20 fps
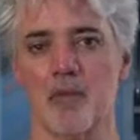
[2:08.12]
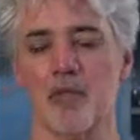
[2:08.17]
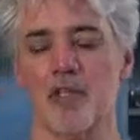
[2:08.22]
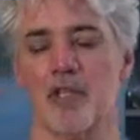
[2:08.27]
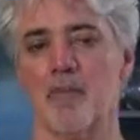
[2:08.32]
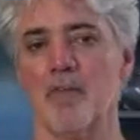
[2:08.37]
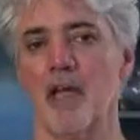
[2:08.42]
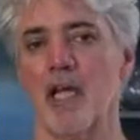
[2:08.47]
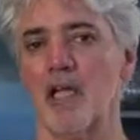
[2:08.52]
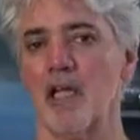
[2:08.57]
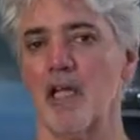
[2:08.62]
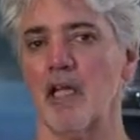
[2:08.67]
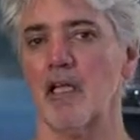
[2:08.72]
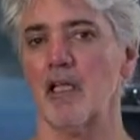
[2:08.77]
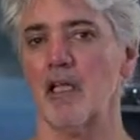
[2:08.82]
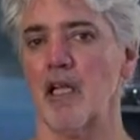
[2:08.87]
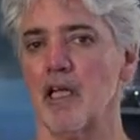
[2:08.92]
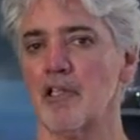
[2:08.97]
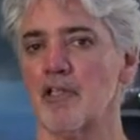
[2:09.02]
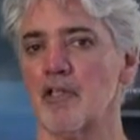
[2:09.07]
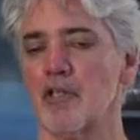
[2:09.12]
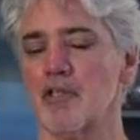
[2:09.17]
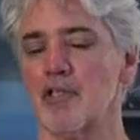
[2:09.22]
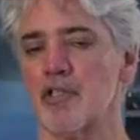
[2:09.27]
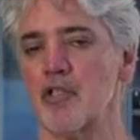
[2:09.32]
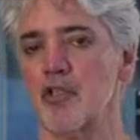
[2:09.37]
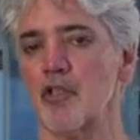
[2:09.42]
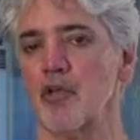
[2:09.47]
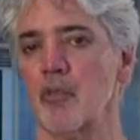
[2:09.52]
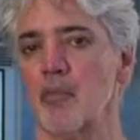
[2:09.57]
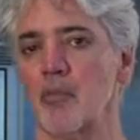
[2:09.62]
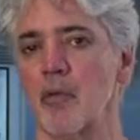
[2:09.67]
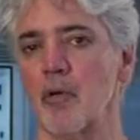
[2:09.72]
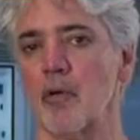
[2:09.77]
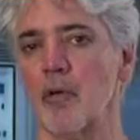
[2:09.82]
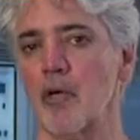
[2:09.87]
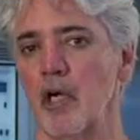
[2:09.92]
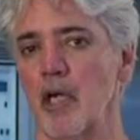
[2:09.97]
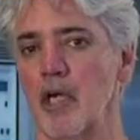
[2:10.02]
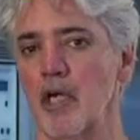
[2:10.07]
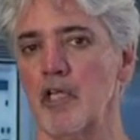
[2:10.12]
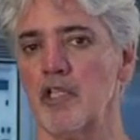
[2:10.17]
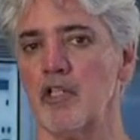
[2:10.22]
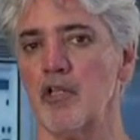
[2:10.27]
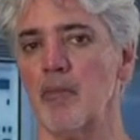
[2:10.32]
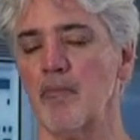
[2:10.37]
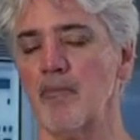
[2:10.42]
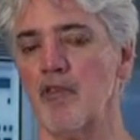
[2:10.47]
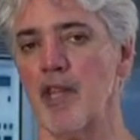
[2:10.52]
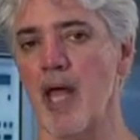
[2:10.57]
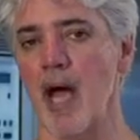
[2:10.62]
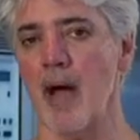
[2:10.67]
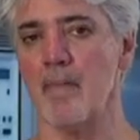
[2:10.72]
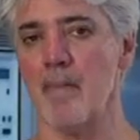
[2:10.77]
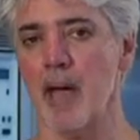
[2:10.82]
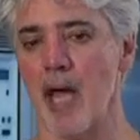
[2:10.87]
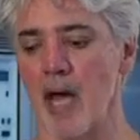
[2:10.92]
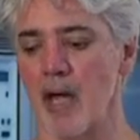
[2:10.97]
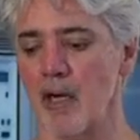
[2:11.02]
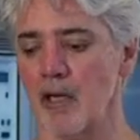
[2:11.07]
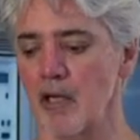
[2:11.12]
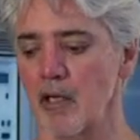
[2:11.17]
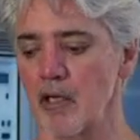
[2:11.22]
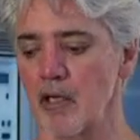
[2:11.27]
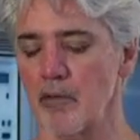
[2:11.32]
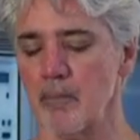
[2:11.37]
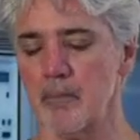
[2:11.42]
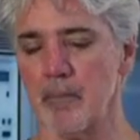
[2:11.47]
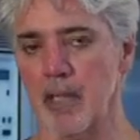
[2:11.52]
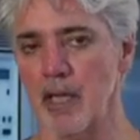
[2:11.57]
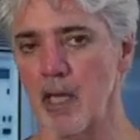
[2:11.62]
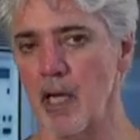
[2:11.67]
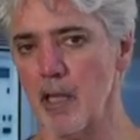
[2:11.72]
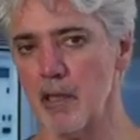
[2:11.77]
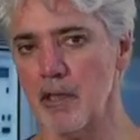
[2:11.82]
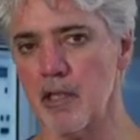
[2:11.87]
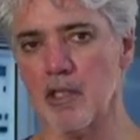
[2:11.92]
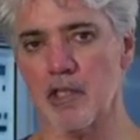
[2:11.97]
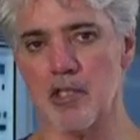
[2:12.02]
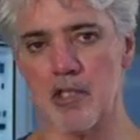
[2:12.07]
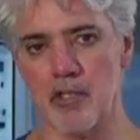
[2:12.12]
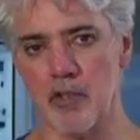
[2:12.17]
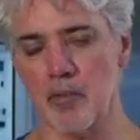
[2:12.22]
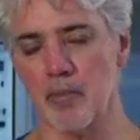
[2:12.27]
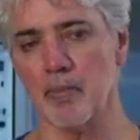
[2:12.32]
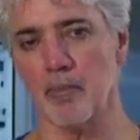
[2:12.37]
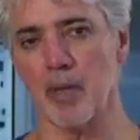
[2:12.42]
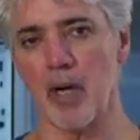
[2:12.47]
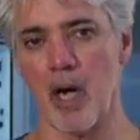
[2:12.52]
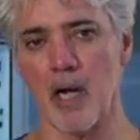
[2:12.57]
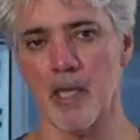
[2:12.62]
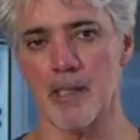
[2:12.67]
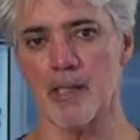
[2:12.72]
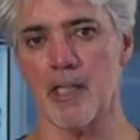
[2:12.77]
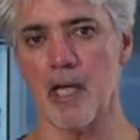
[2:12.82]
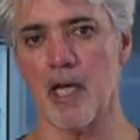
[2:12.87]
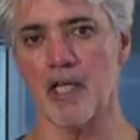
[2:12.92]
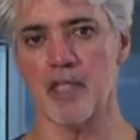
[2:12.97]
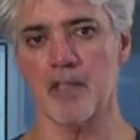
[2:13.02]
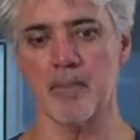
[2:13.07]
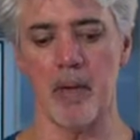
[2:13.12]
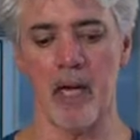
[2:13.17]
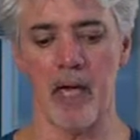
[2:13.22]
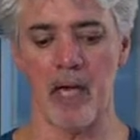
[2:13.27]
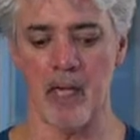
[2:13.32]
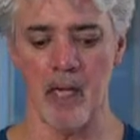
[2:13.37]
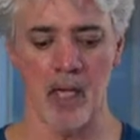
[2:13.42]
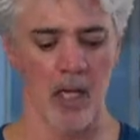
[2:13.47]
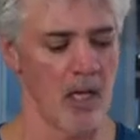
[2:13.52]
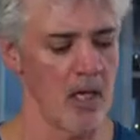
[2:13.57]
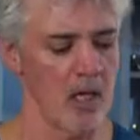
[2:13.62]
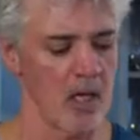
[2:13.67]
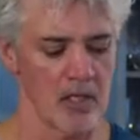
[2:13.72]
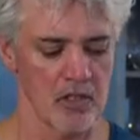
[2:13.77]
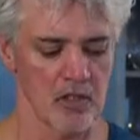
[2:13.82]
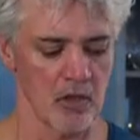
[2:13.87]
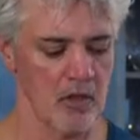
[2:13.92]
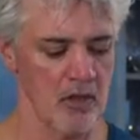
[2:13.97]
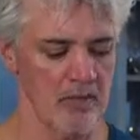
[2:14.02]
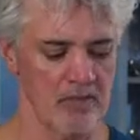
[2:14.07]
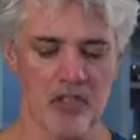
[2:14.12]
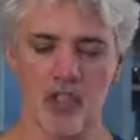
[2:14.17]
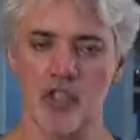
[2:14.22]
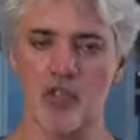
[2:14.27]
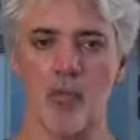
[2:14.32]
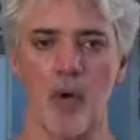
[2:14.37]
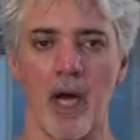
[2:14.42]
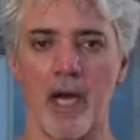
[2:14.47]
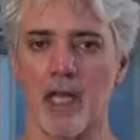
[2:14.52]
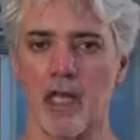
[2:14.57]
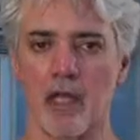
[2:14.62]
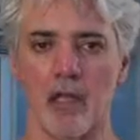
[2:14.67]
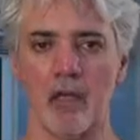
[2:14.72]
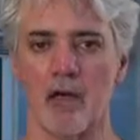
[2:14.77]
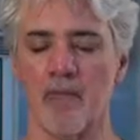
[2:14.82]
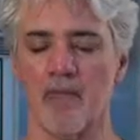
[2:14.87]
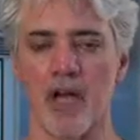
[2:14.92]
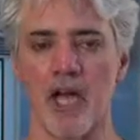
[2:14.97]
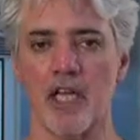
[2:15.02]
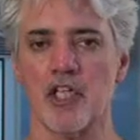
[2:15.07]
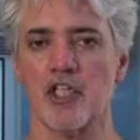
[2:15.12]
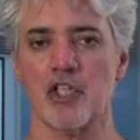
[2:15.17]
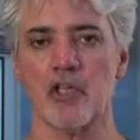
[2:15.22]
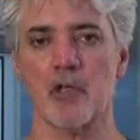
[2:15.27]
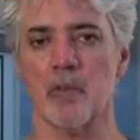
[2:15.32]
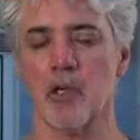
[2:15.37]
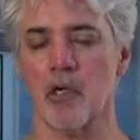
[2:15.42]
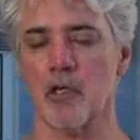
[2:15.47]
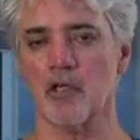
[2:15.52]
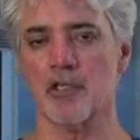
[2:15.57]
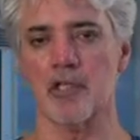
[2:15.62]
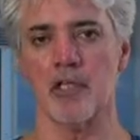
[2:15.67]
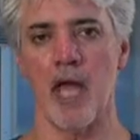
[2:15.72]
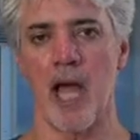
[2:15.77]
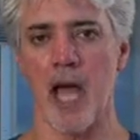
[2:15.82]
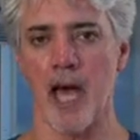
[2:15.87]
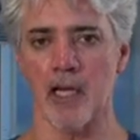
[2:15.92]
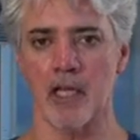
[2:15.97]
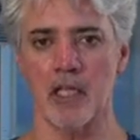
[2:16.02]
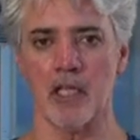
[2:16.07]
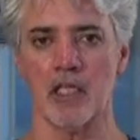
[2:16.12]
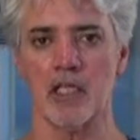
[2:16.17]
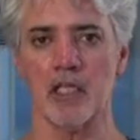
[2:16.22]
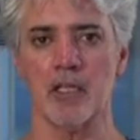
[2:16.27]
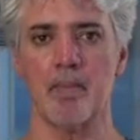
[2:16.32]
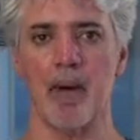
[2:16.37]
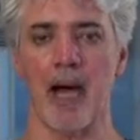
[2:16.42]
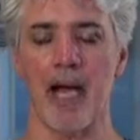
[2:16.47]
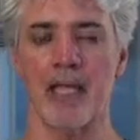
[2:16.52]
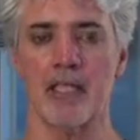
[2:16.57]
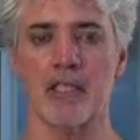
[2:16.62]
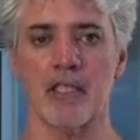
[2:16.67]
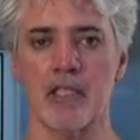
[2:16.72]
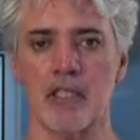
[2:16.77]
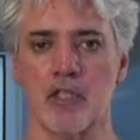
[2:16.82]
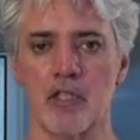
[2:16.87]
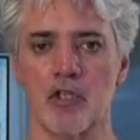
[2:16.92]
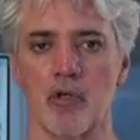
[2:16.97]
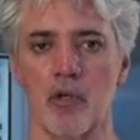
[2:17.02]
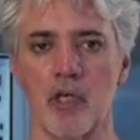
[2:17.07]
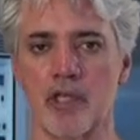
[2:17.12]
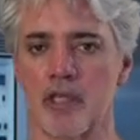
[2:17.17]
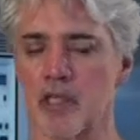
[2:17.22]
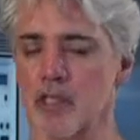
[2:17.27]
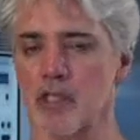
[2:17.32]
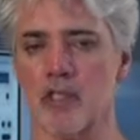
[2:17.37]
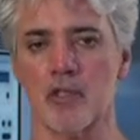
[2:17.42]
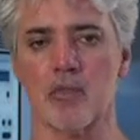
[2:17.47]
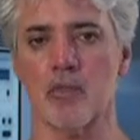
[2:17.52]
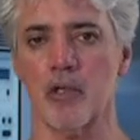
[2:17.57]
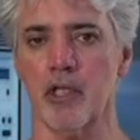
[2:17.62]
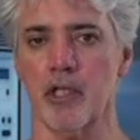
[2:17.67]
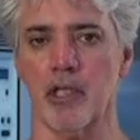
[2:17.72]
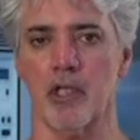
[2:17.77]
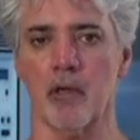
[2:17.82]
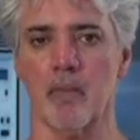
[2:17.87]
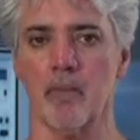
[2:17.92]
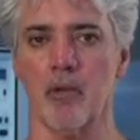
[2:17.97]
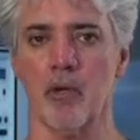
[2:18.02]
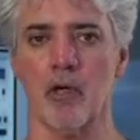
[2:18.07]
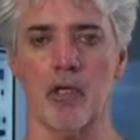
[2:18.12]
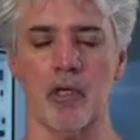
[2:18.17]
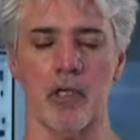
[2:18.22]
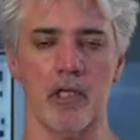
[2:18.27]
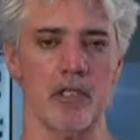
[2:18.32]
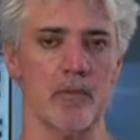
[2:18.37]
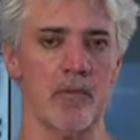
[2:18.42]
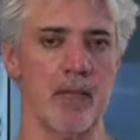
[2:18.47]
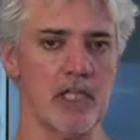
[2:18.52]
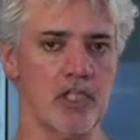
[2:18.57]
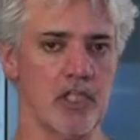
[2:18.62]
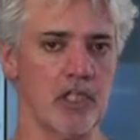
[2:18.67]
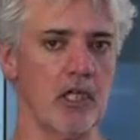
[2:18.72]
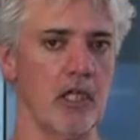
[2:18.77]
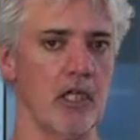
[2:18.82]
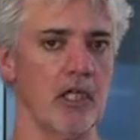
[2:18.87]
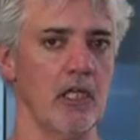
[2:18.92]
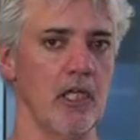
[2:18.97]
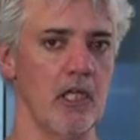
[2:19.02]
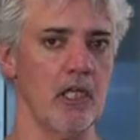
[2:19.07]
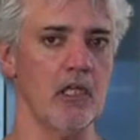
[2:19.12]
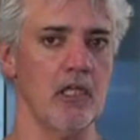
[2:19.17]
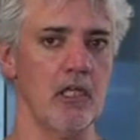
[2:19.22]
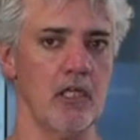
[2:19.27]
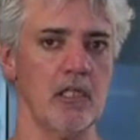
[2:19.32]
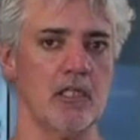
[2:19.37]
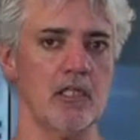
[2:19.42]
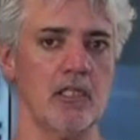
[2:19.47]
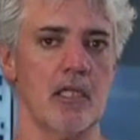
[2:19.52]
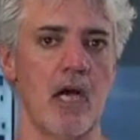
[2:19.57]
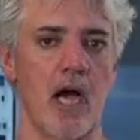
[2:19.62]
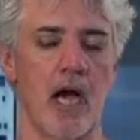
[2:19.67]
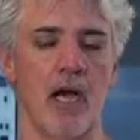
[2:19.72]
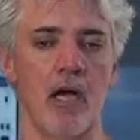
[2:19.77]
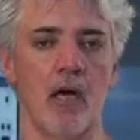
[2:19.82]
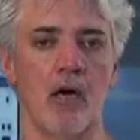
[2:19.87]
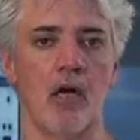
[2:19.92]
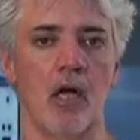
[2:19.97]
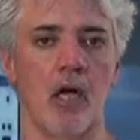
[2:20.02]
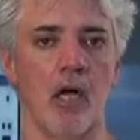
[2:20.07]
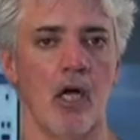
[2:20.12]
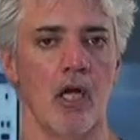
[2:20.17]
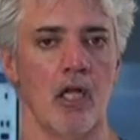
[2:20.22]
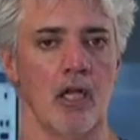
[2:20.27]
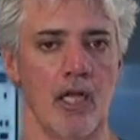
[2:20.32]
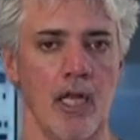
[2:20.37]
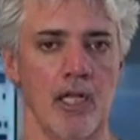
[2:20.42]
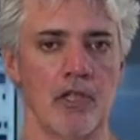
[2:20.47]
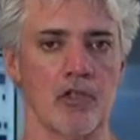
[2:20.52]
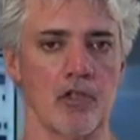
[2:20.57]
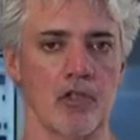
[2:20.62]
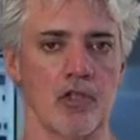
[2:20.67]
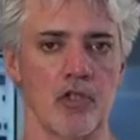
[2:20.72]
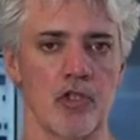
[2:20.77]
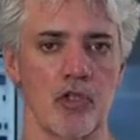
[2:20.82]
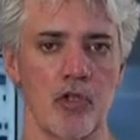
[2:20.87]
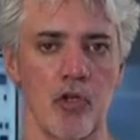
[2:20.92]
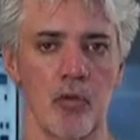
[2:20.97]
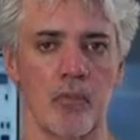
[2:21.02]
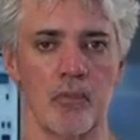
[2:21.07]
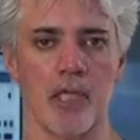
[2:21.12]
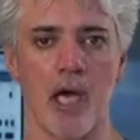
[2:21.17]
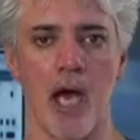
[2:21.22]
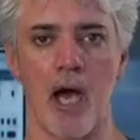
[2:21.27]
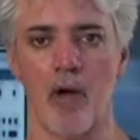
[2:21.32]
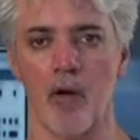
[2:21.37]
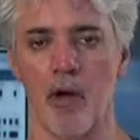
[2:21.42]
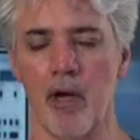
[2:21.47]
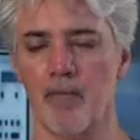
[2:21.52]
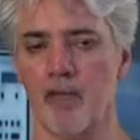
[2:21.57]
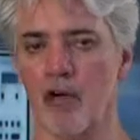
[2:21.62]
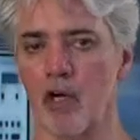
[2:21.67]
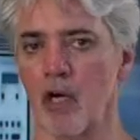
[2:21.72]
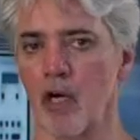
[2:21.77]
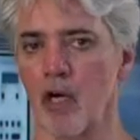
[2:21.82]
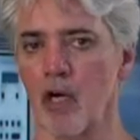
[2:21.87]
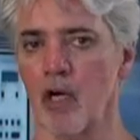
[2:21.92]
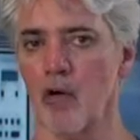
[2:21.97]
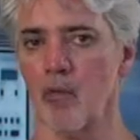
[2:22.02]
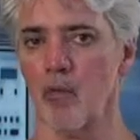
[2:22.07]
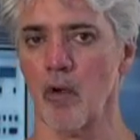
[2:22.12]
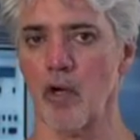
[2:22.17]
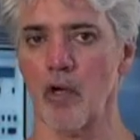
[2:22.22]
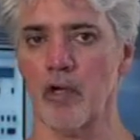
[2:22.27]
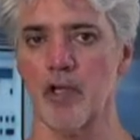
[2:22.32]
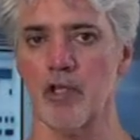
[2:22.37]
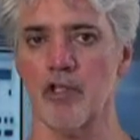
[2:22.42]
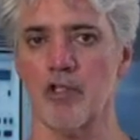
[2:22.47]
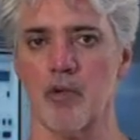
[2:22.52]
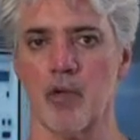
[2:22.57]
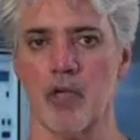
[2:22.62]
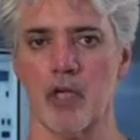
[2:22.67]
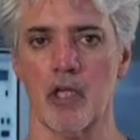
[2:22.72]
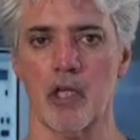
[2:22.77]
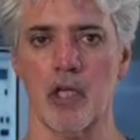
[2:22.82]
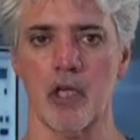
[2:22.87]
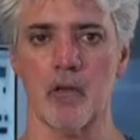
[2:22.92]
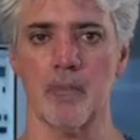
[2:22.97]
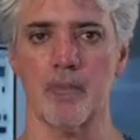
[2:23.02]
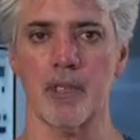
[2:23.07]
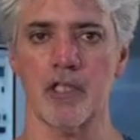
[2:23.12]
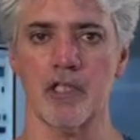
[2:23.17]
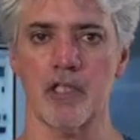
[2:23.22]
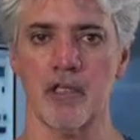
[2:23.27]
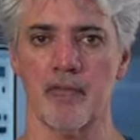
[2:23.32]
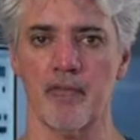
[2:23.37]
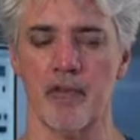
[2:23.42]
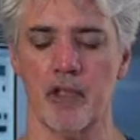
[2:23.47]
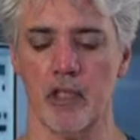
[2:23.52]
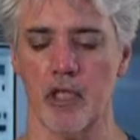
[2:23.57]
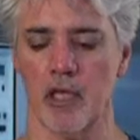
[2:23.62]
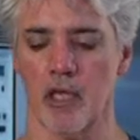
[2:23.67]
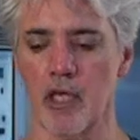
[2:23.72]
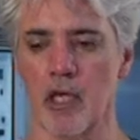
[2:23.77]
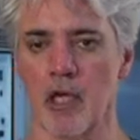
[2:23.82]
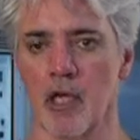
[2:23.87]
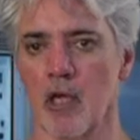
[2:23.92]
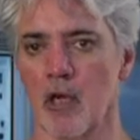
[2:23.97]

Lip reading: when you're making a lentil soup, or any soup for that matter, you begin the soup process by sort of sweating your vegetables and adding spices to it. This is really important, especially in Indian-style lentil soups. However, we're going to do it a little bit differently.